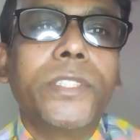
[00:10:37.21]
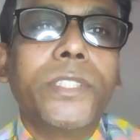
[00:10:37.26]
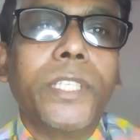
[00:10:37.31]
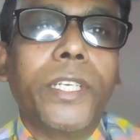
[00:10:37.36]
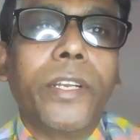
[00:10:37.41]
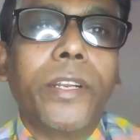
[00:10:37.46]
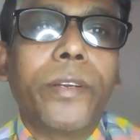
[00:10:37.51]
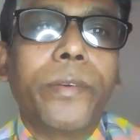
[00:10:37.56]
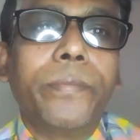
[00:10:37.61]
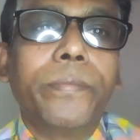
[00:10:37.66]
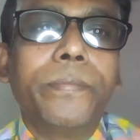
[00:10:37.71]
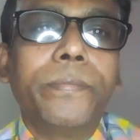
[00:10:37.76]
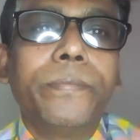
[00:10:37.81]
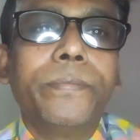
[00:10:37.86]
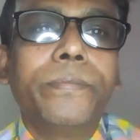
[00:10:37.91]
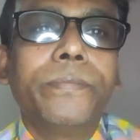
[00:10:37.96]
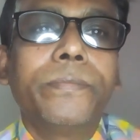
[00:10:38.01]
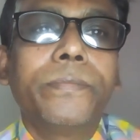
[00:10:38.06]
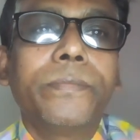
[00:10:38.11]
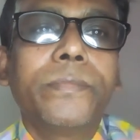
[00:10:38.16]
syndrome,
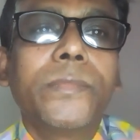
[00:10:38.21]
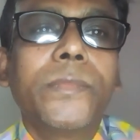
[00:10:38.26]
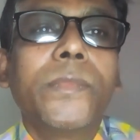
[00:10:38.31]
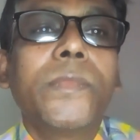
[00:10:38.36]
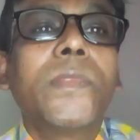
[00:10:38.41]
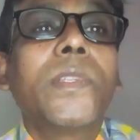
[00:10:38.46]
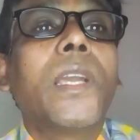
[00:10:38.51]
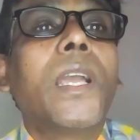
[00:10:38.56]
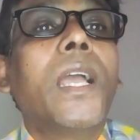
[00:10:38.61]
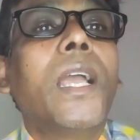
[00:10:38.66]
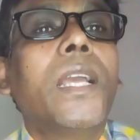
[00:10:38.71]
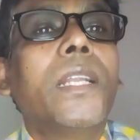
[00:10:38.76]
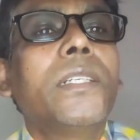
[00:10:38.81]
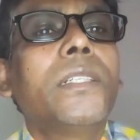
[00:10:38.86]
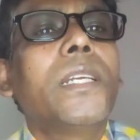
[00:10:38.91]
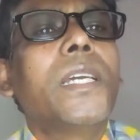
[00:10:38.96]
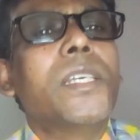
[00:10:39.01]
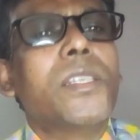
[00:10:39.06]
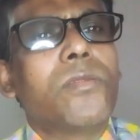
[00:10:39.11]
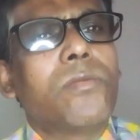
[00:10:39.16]

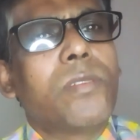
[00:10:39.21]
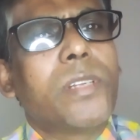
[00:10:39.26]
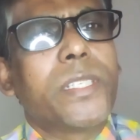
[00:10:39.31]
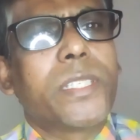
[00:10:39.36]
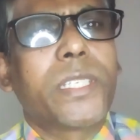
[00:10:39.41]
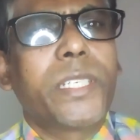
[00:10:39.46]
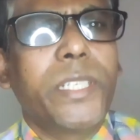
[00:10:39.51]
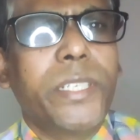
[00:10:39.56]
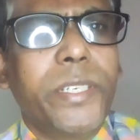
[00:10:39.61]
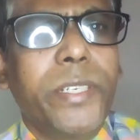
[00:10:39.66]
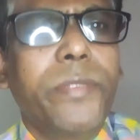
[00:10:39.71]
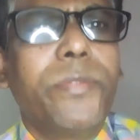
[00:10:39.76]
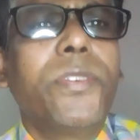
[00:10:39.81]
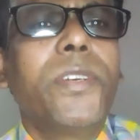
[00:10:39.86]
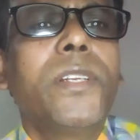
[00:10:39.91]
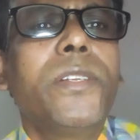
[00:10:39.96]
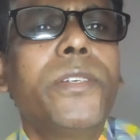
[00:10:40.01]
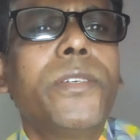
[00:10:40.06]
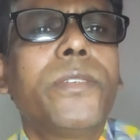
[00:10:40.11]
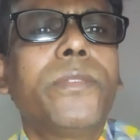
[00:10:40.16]
and as well as kidney
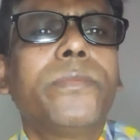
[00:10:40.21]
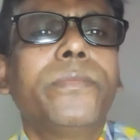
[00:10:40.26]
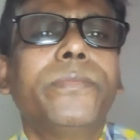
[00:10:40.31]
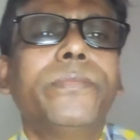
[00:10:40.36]
failure.